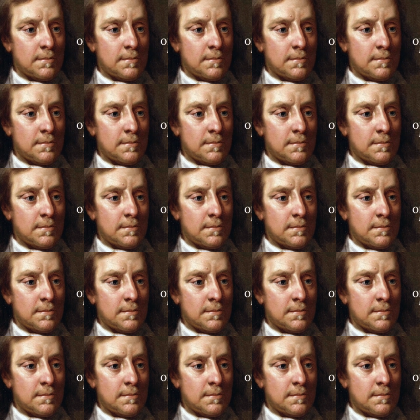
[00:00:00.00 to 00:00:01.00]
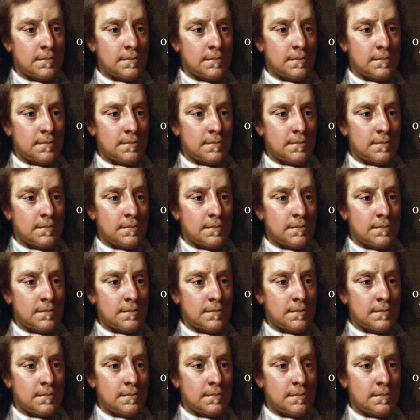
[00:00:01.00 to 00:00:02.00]
was to
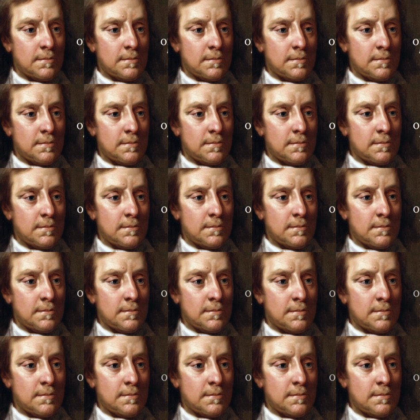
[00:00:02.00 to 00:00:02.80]
capture this region.